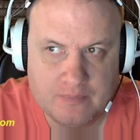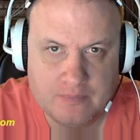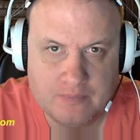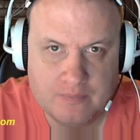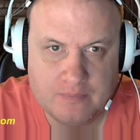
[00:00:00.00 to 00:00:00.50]

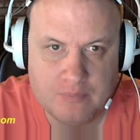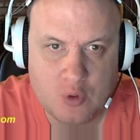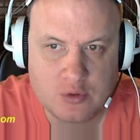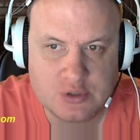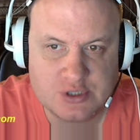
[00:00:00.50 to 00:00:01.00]

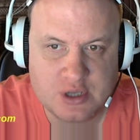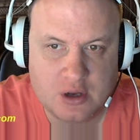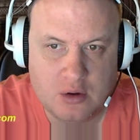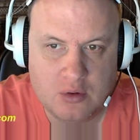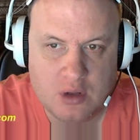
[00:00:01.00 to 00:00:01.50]
more
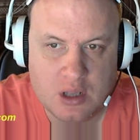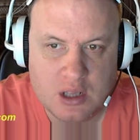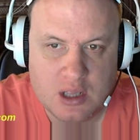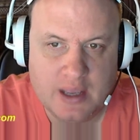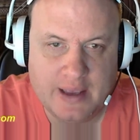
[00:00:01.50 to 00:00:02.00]
so,
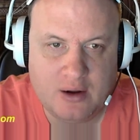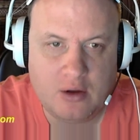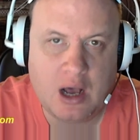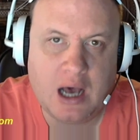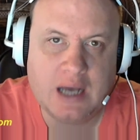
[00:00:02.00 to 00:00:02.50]
in all
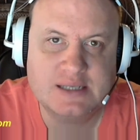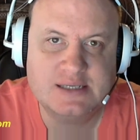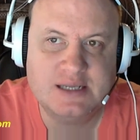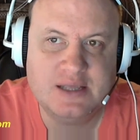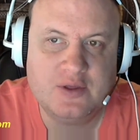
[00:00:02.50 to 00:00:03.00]

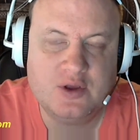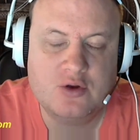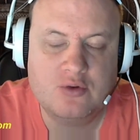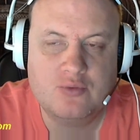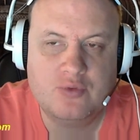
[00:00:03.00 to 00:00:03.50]
honesty, the
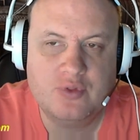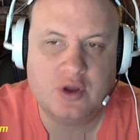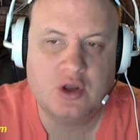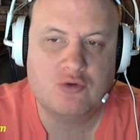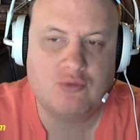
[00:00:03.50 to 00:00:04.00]

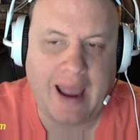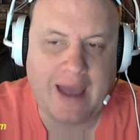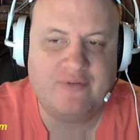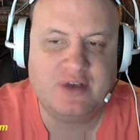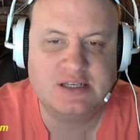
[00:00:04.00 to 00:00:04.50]

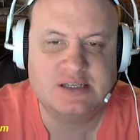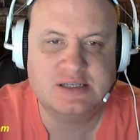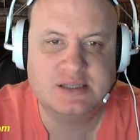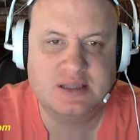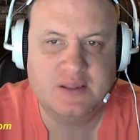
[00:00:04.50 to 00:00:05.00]
graphics
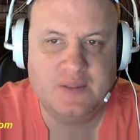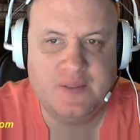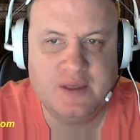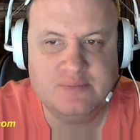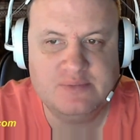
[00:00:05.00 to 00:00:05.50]

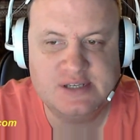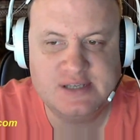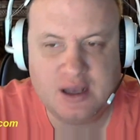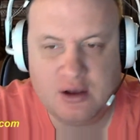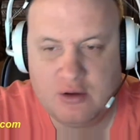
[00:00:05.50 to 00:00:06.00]

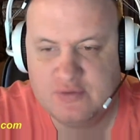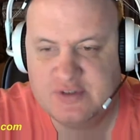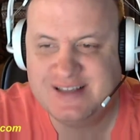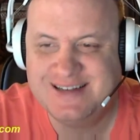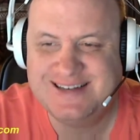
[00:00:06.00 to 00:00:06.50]
themselves, the
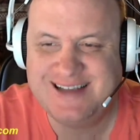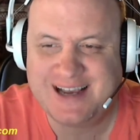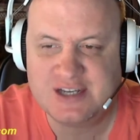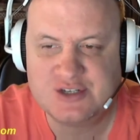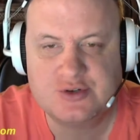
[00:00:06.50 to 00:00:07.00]

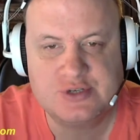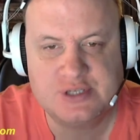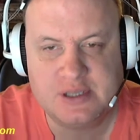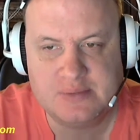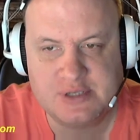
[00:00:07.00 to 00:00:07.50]
textures
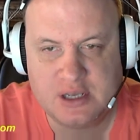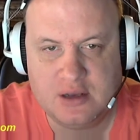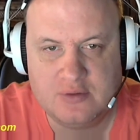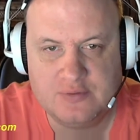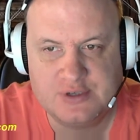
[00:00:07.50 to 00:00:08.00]

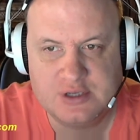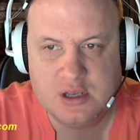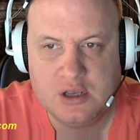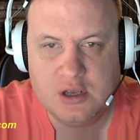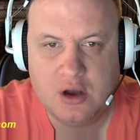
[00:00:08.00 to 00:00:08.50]
themselves
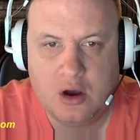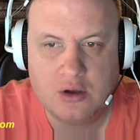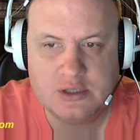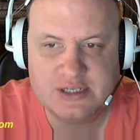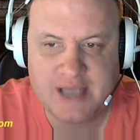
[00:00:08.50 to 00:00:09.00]
on
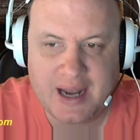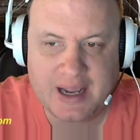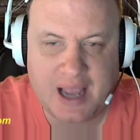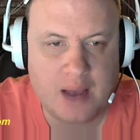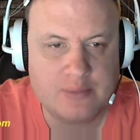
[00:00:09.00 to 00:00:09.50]
static
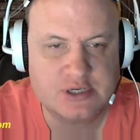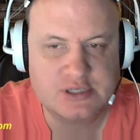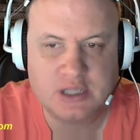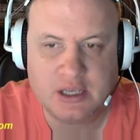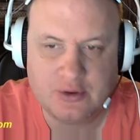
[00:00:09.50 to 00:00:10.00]
objects
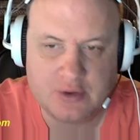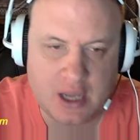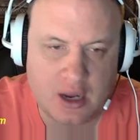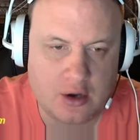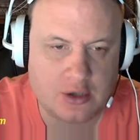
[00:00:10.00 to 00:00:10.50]
like your
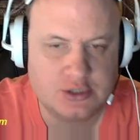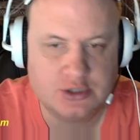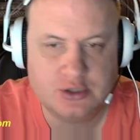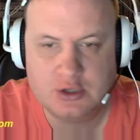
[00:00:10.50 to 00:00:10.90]
character,